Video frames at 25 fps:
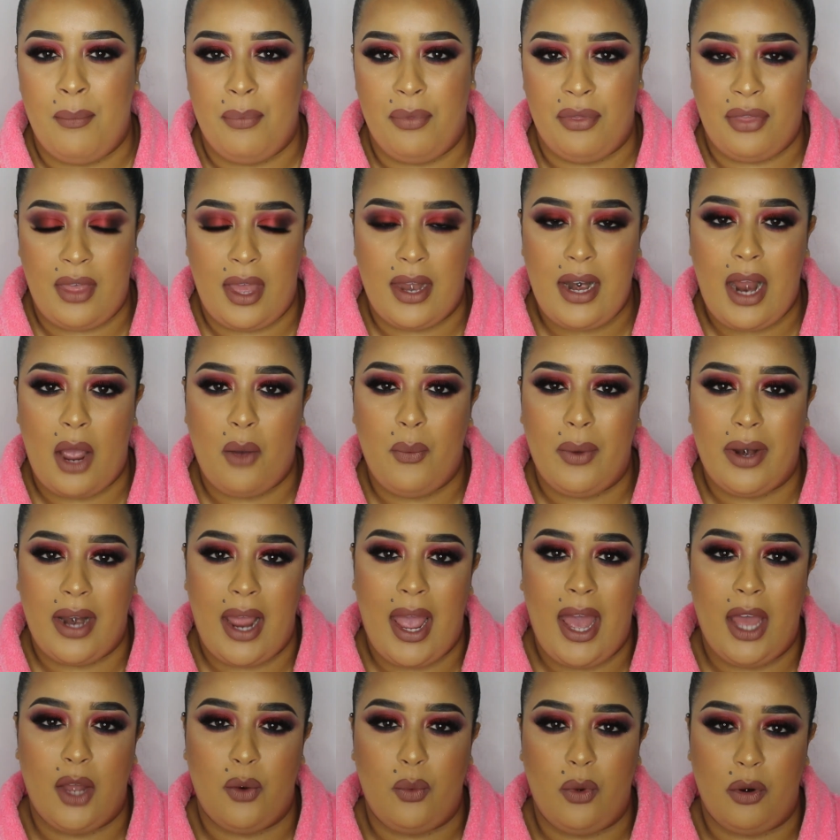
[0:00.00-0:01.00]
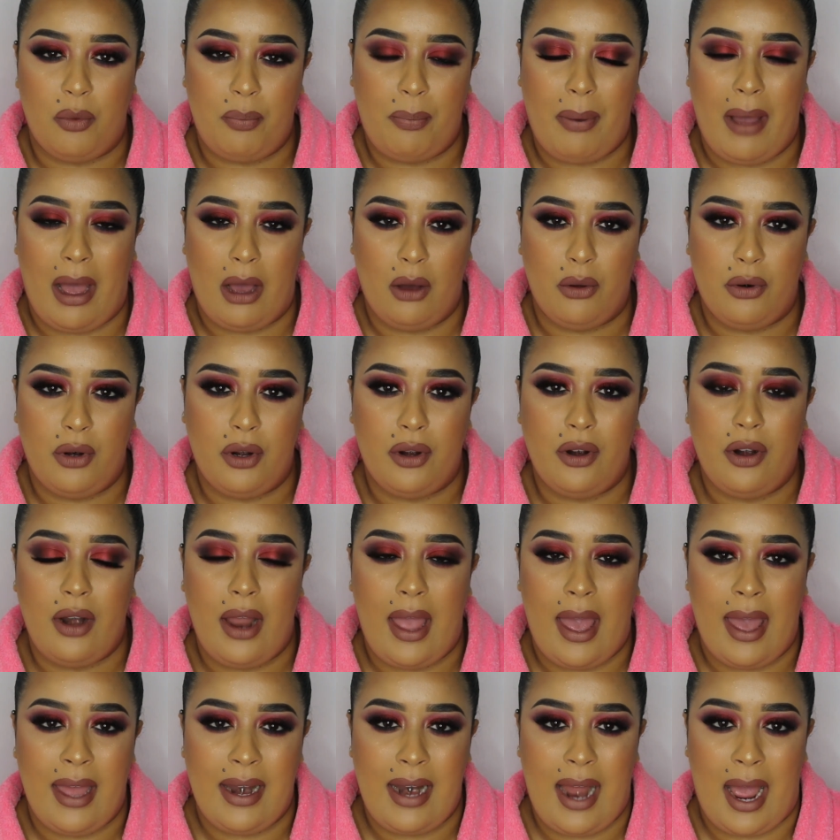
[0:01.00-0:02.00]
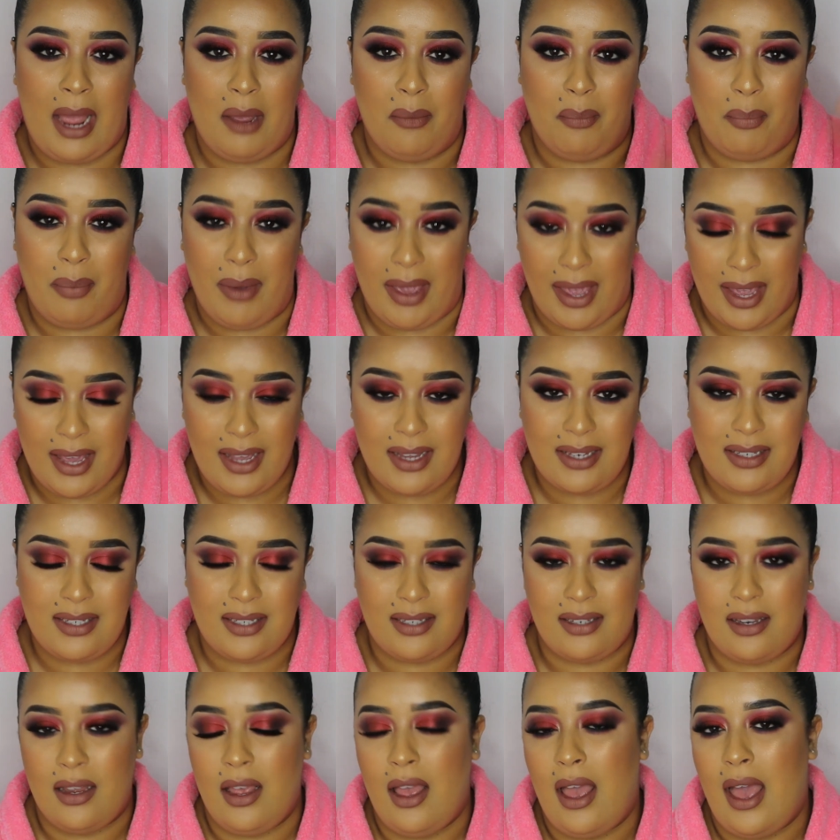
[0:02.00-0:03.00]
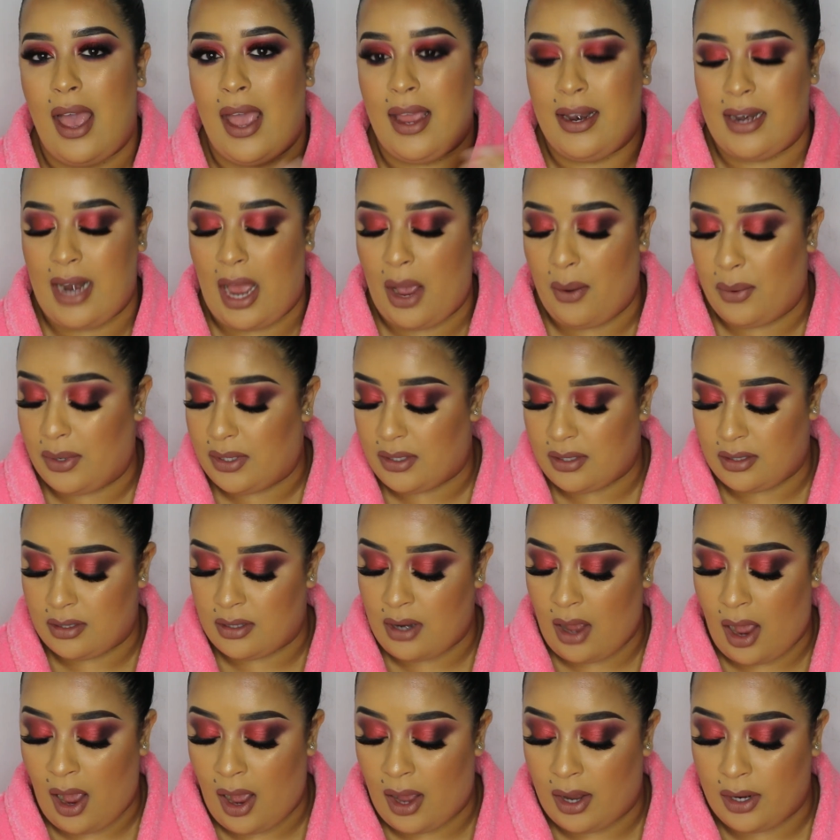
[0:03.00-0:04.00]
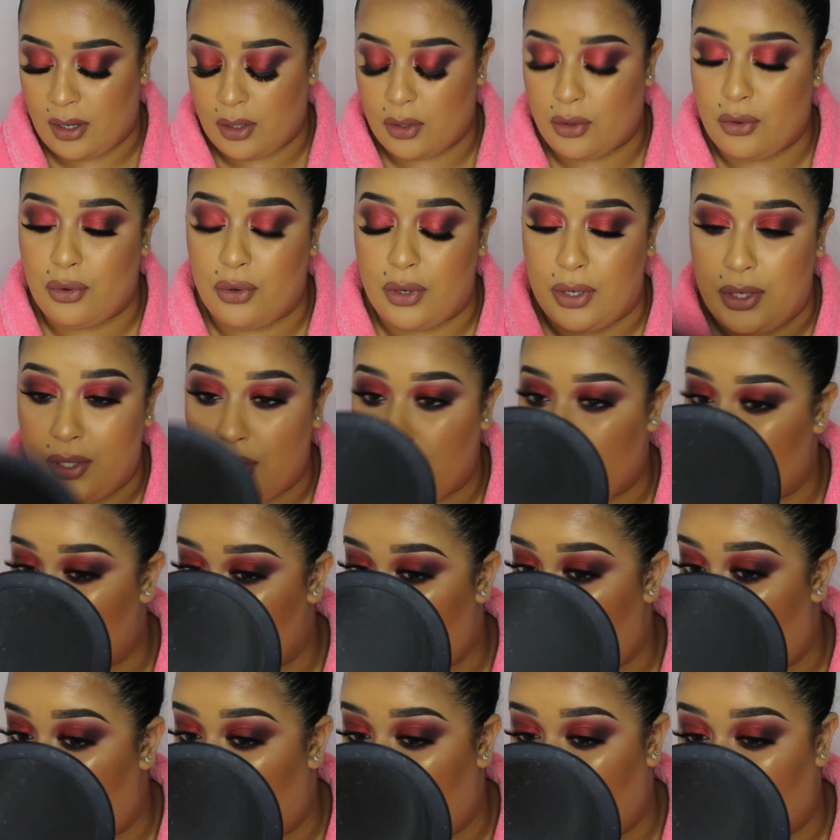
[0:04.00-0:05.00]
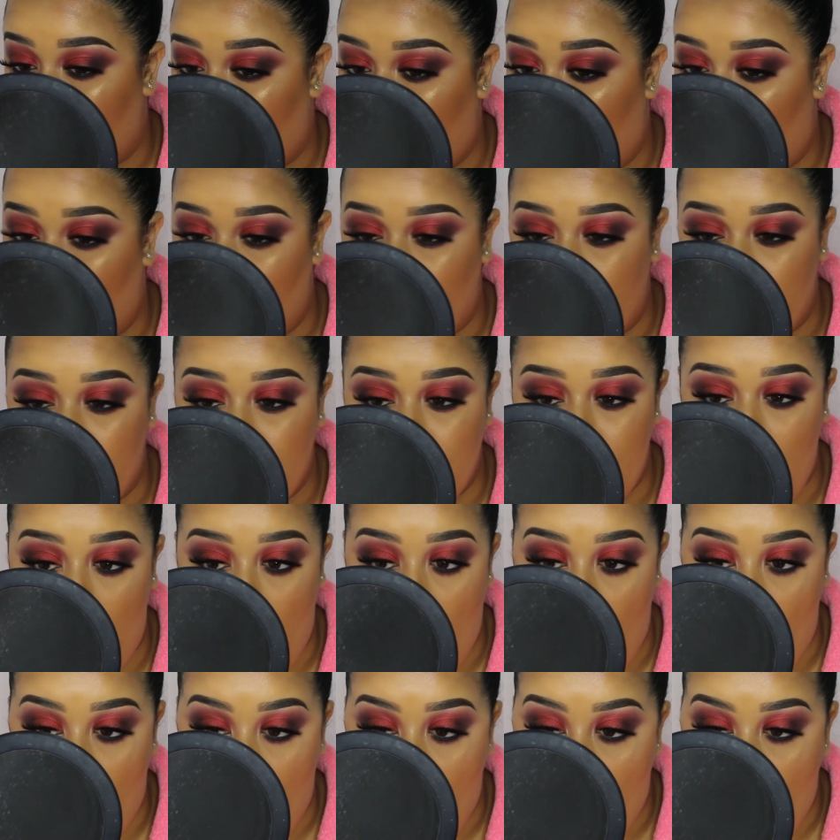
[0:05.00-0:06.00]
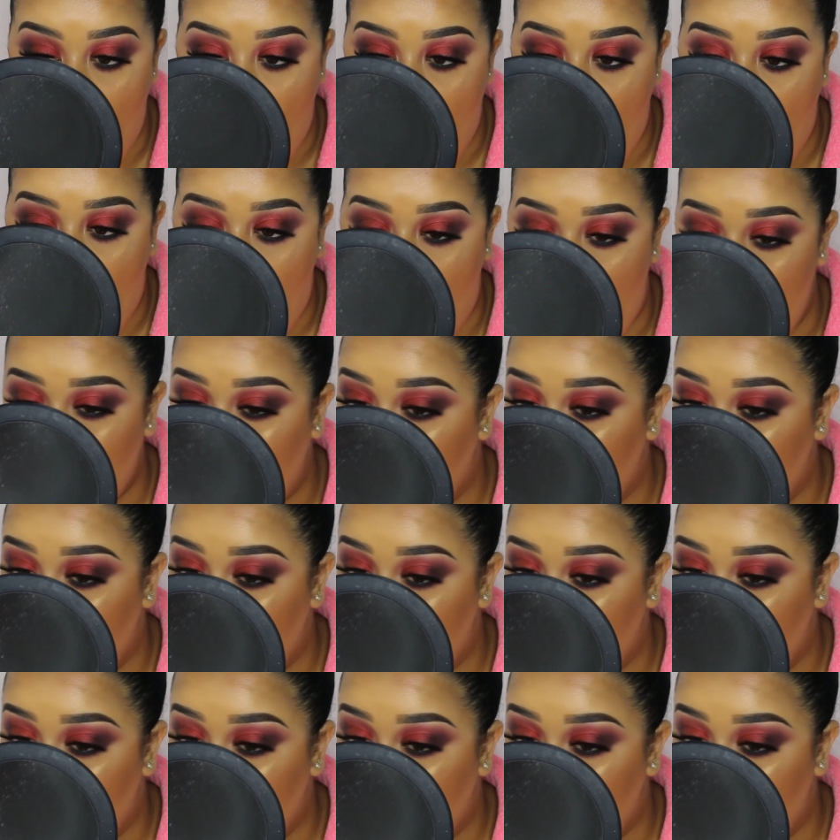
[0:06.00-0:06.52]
then I went ahead with powder and I baked, and now it's not creased at all. So I